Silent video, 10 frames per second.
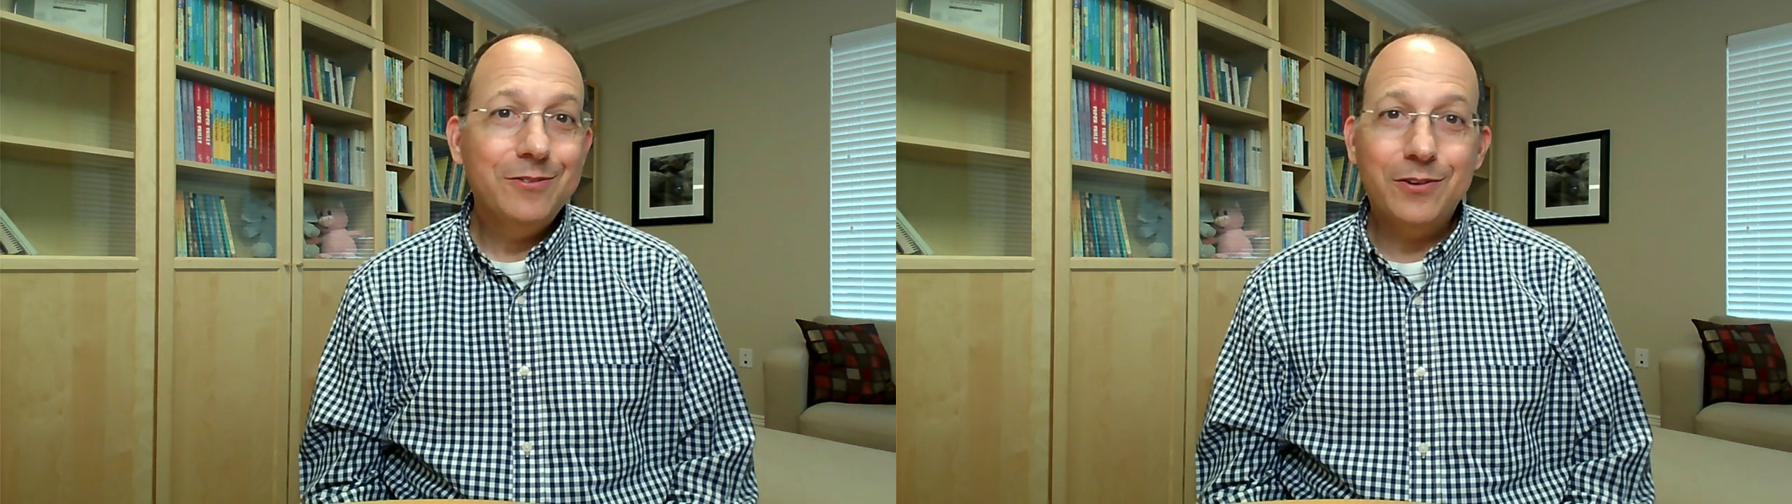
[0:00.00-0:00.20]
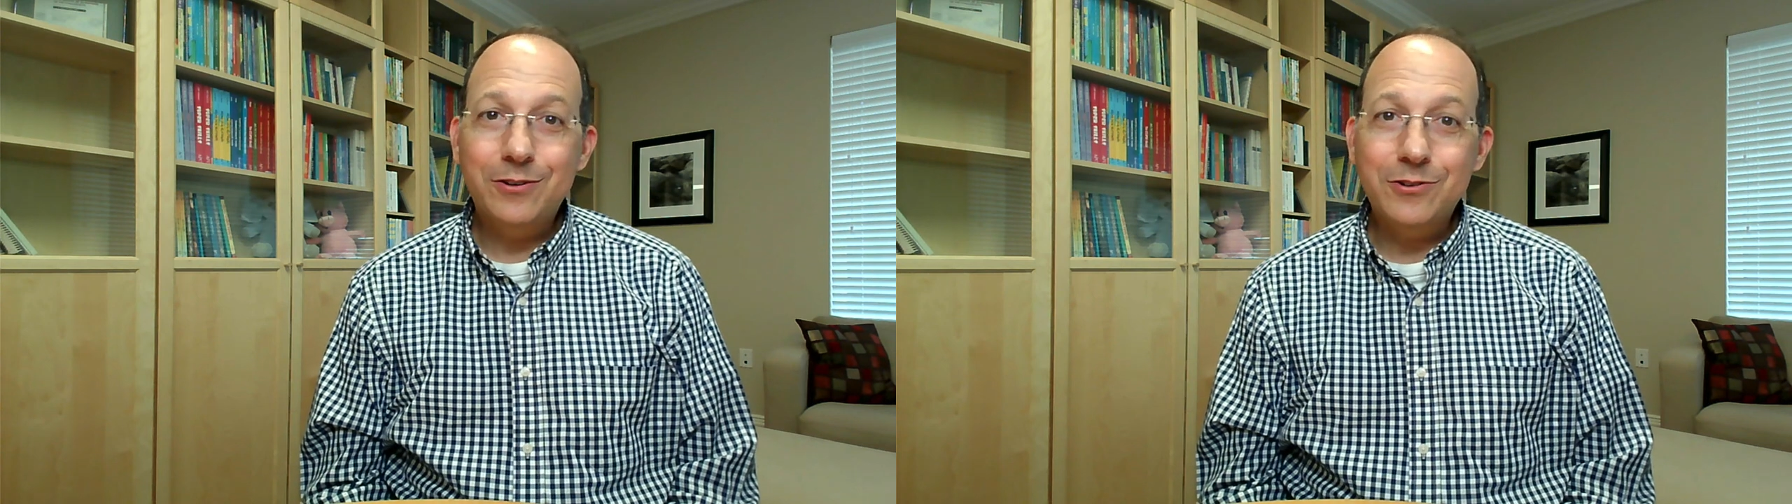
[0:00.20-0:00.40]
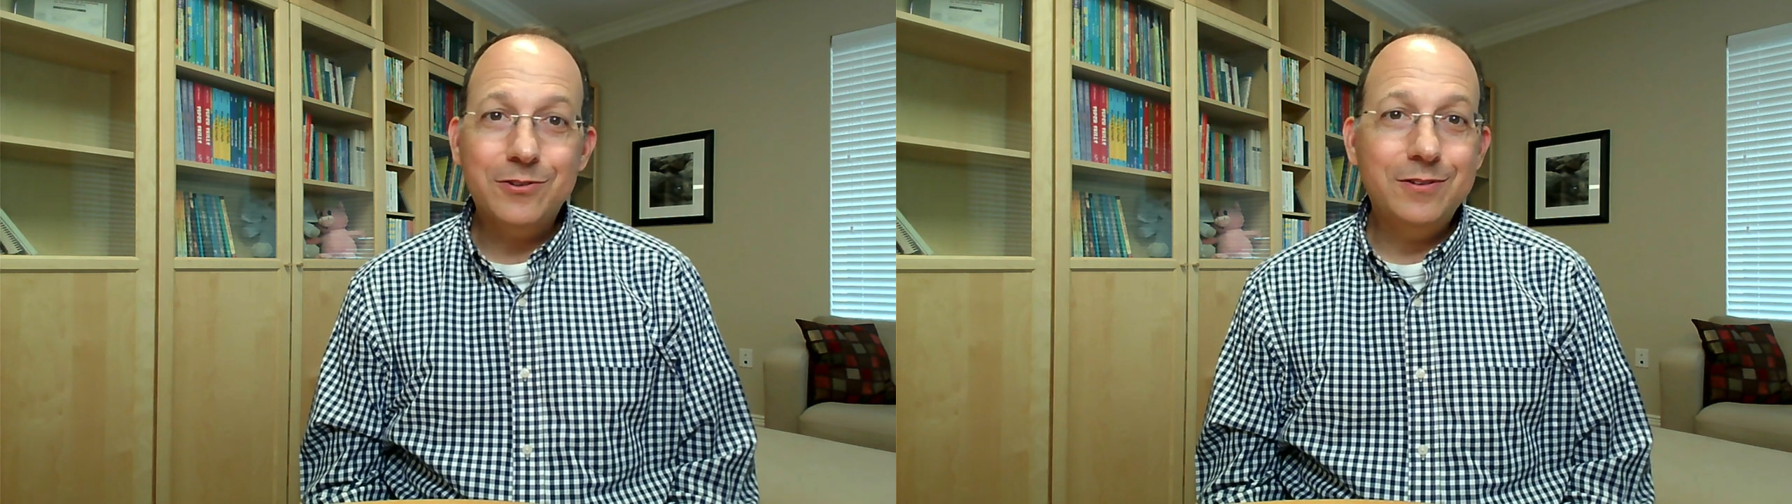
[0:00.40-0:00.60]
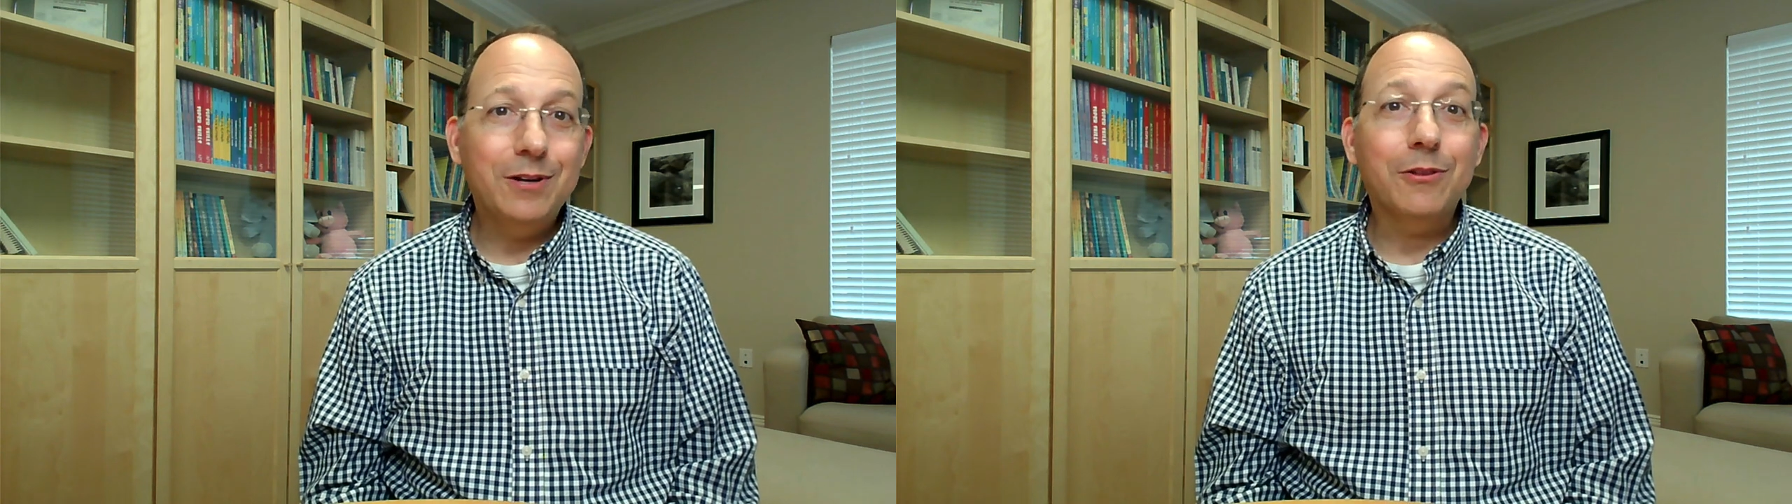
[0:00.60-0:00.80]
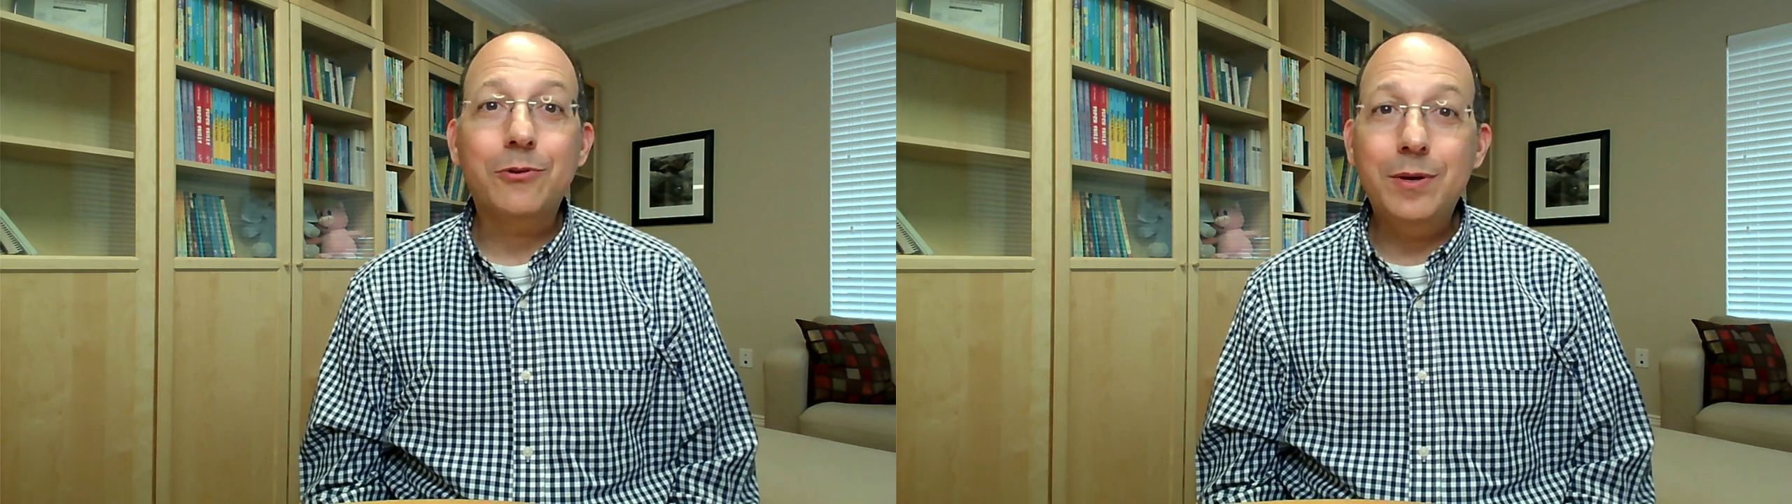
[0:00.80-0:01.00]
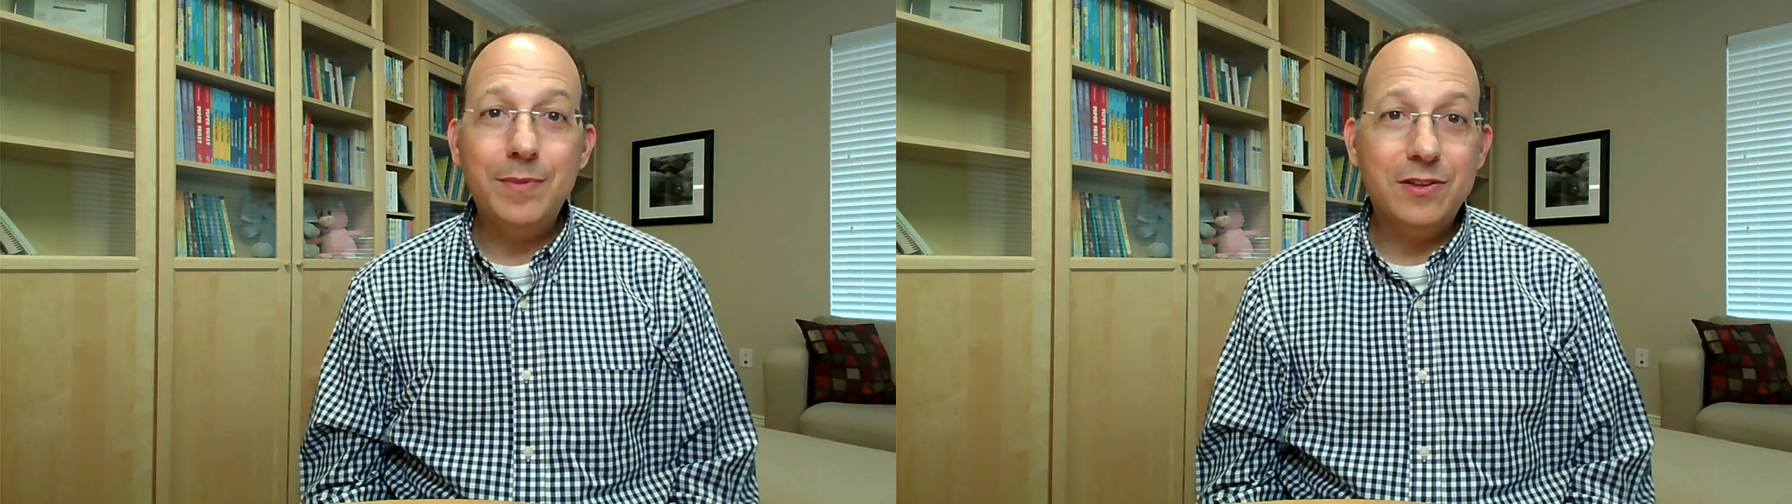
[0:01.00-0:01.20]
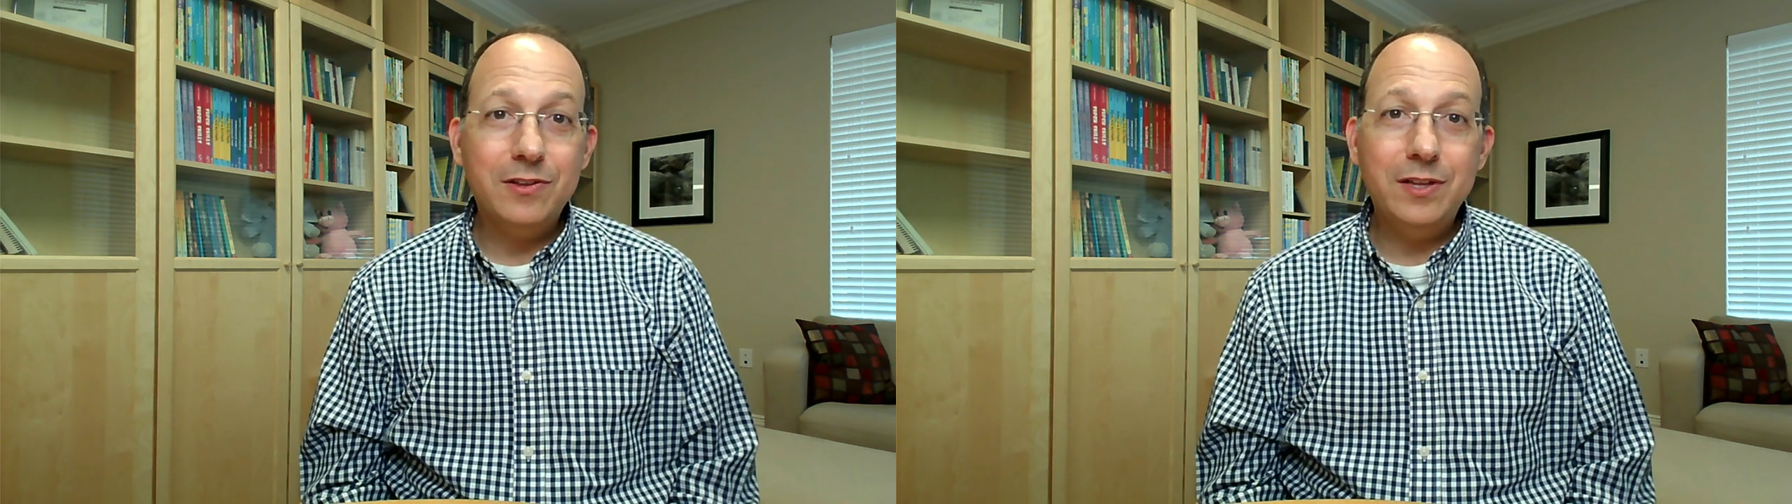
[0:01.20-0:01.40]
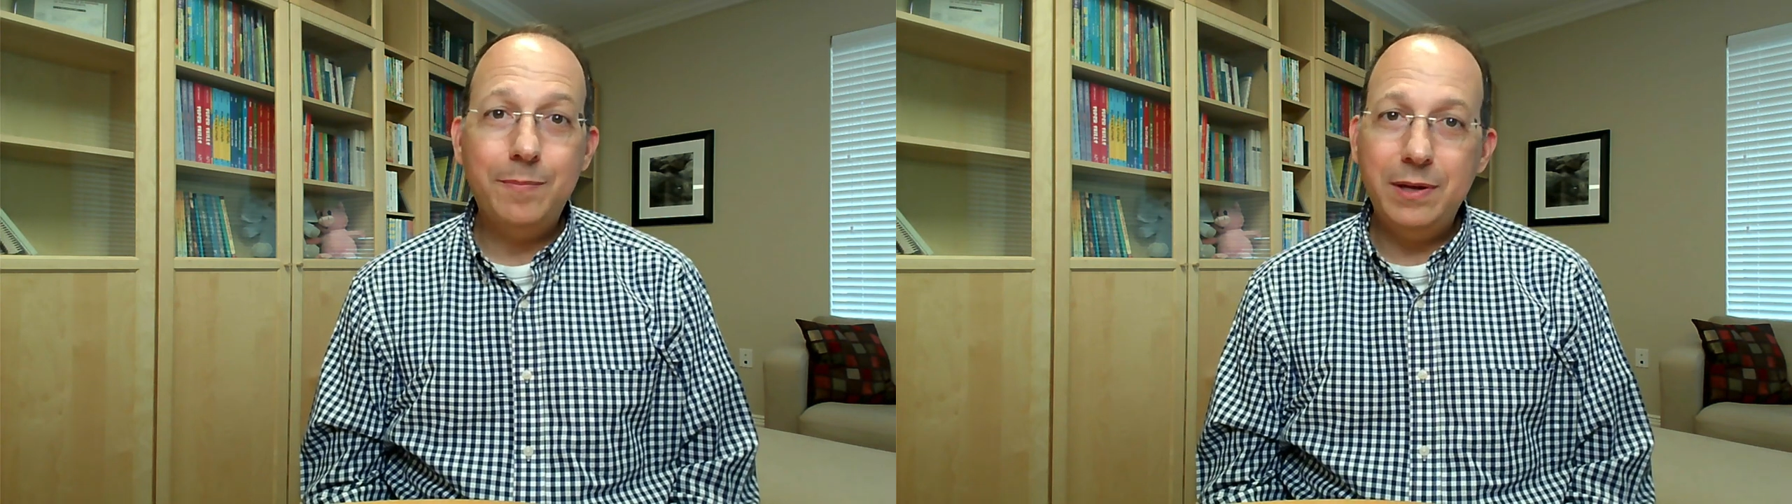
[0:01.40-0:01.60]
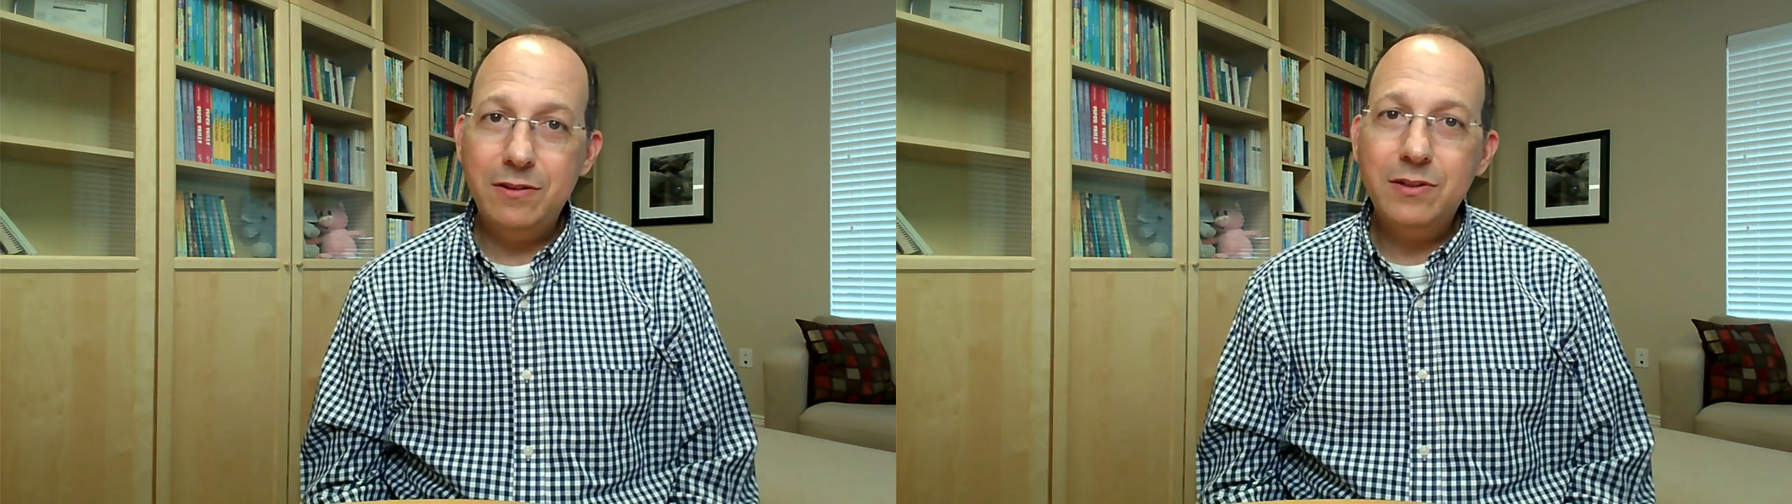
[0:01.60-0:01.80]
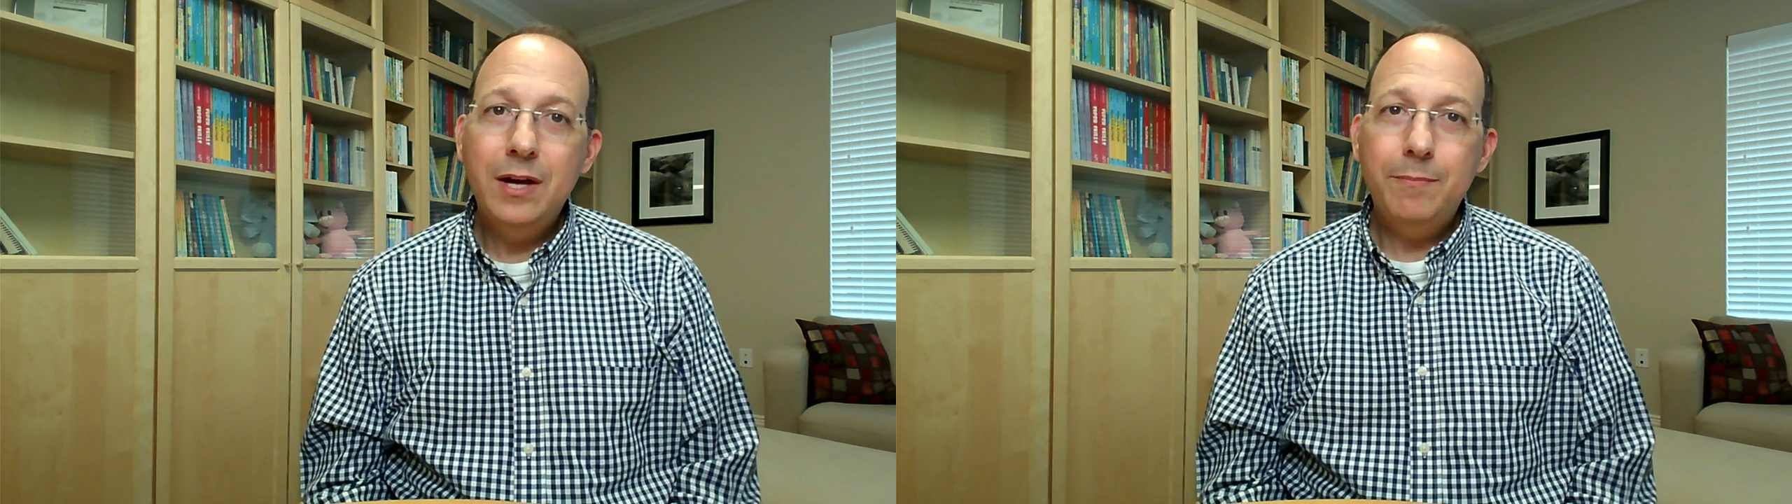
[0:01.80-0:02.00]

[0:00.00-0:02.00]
for just you know three Mississippis,